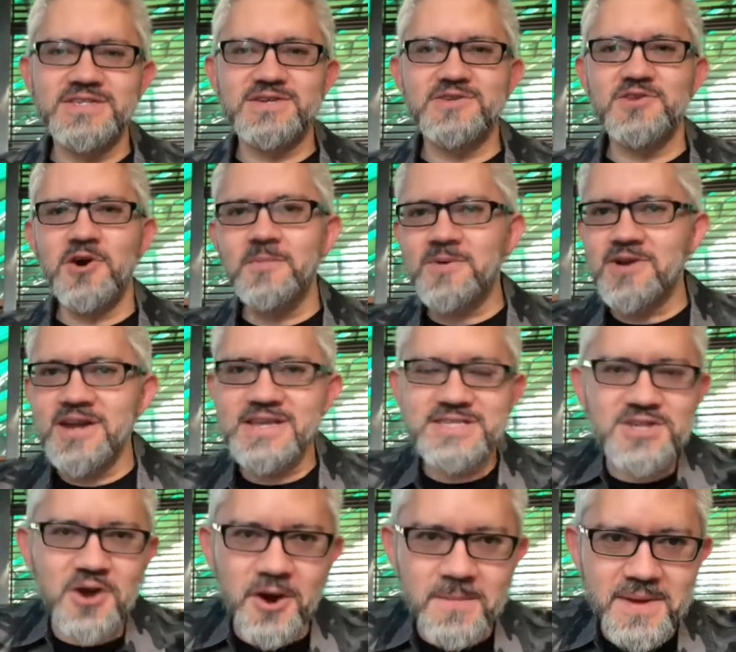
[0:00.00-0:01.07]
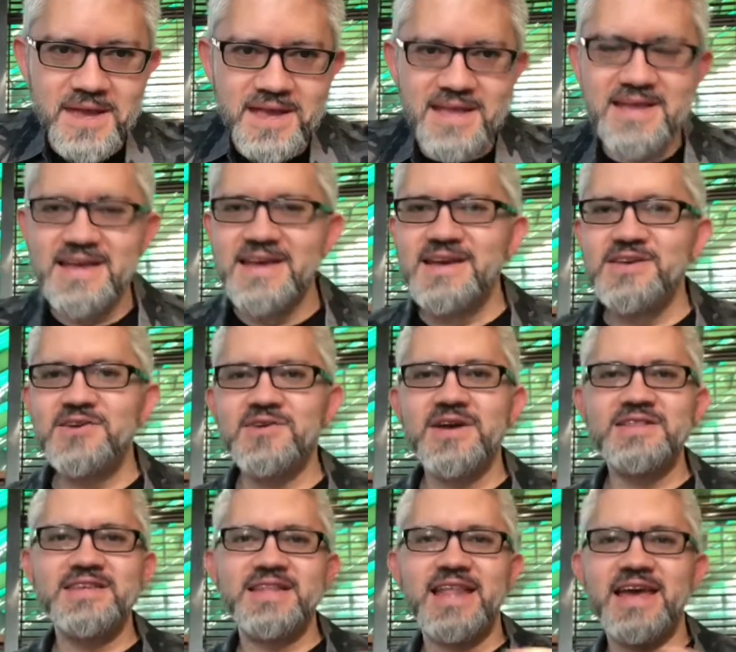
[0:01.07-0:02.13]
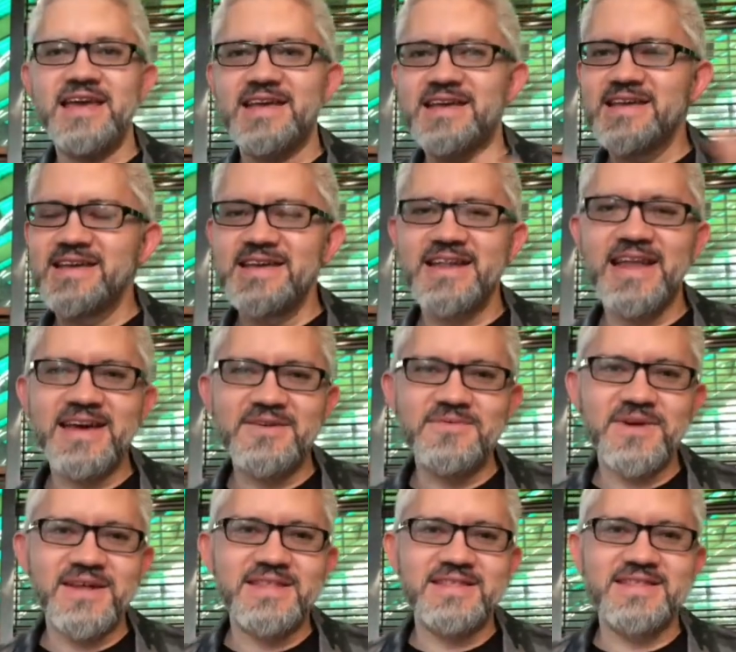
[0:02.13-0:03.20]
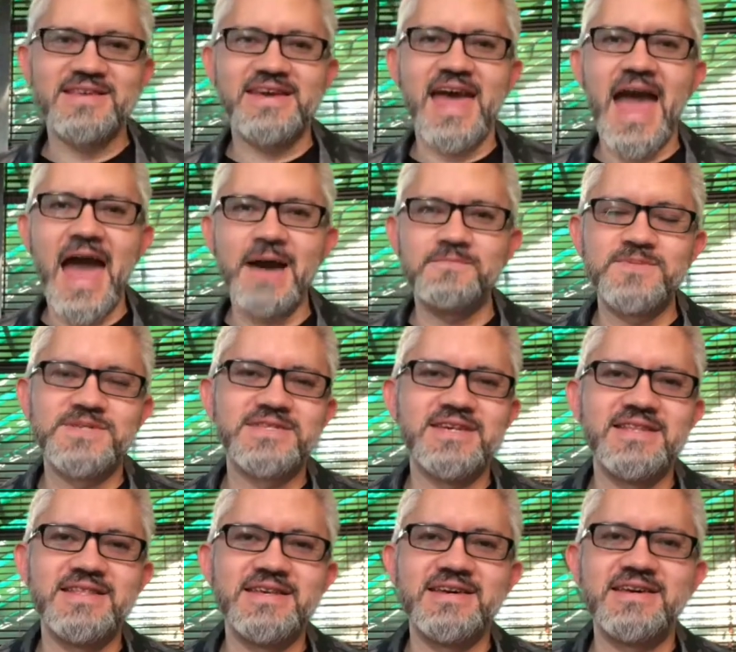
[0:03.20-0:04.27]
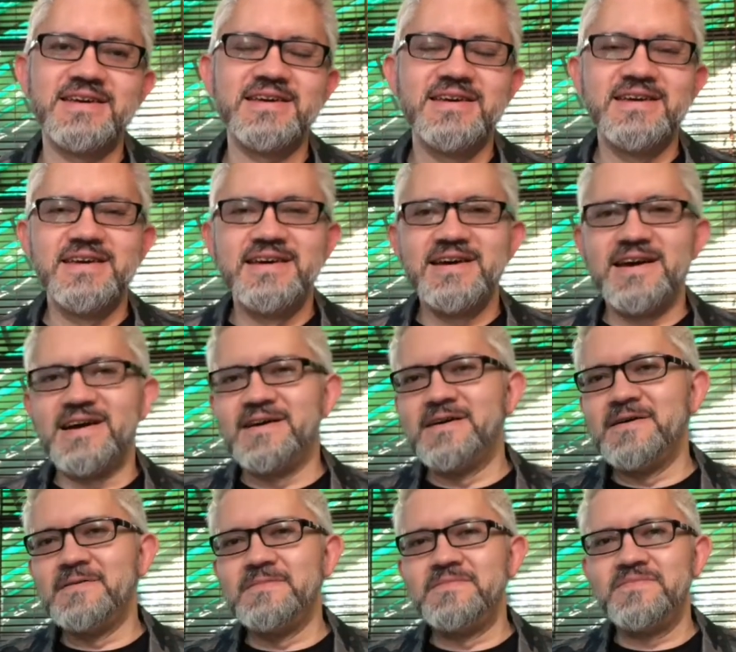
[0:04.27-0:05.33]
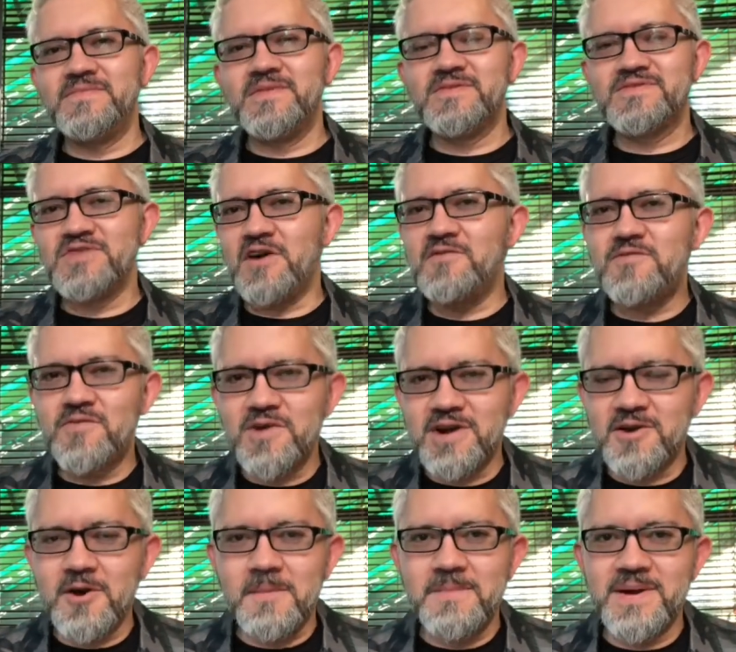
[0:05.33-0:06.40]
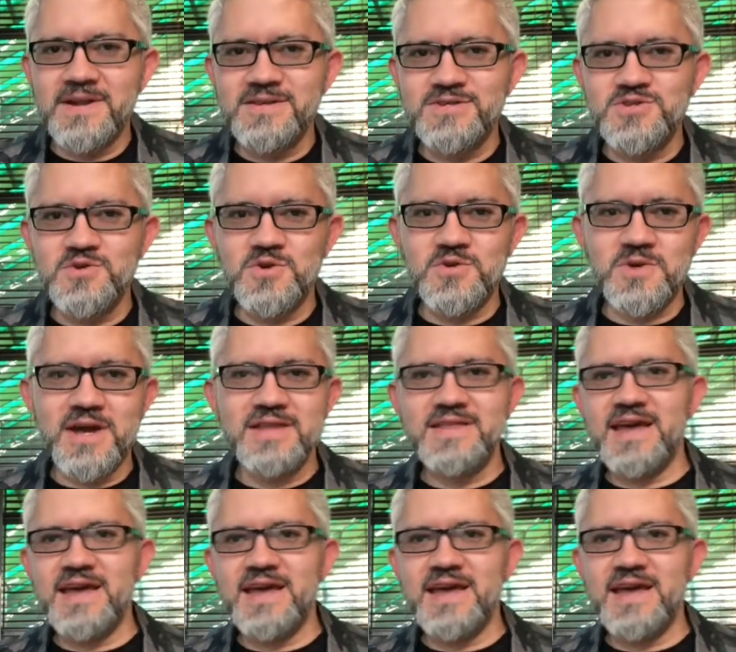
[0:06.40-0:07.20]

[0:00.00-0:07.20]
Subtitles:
So the upgrade is coming. You know, I did like what the apps and the software companies do, right?